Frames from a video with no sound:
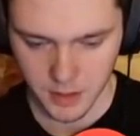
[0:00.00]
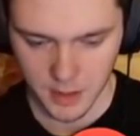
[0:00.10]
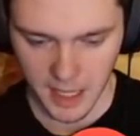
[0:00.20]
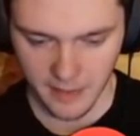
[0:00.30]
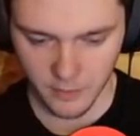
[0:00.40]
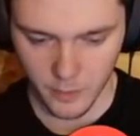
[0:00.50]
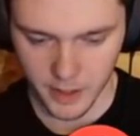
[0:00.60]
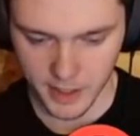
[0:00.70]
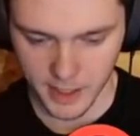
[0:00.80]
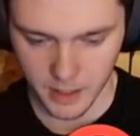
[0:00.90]
I have a weird
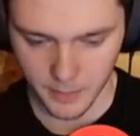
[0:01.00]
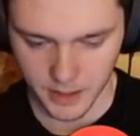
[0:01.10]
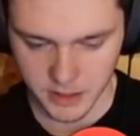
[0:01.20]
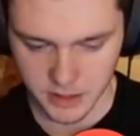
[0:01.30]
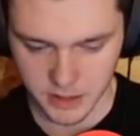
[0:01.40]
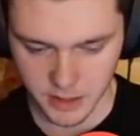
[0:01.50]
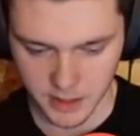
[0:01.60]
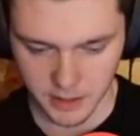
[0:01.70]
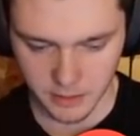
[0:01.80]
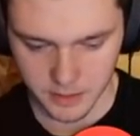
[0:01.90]
hand. I'm actually just gonna
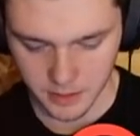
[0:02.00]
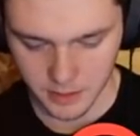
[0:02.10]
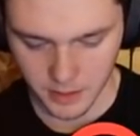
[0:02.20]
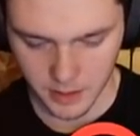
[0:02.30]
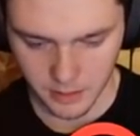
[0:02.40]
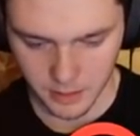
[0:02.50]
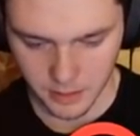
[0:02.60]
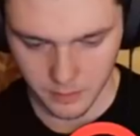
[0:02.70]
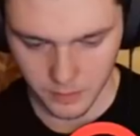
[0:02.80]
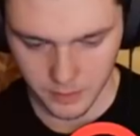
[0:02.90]
NATO this all together.
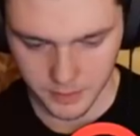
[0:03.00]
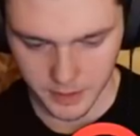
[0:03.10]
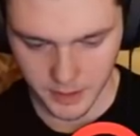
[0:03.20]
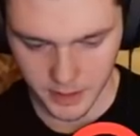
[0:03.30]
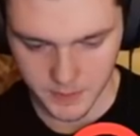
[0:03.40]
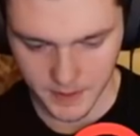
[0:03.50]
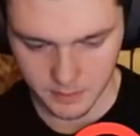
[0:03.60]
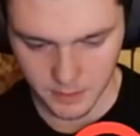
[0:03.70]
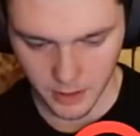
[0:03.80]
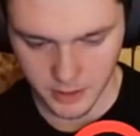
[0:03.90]
Well, did not expect him
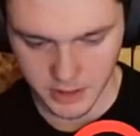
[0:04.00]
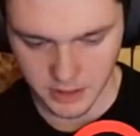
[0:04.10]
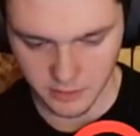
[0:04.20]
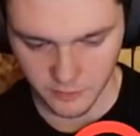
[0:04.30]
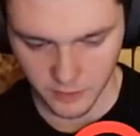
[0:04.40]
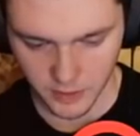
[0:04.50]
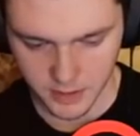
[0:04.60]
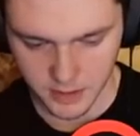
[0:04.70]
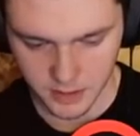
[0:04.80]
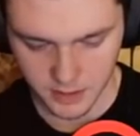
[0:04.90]
to RG in
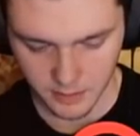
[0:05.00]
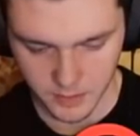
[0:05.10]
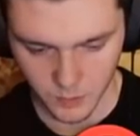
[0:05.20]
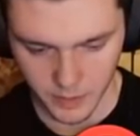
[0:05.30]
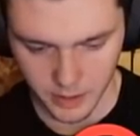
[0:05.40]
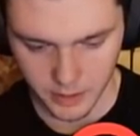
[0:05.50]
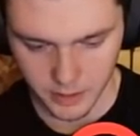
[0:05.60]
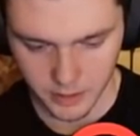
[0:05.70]
front. That was weird.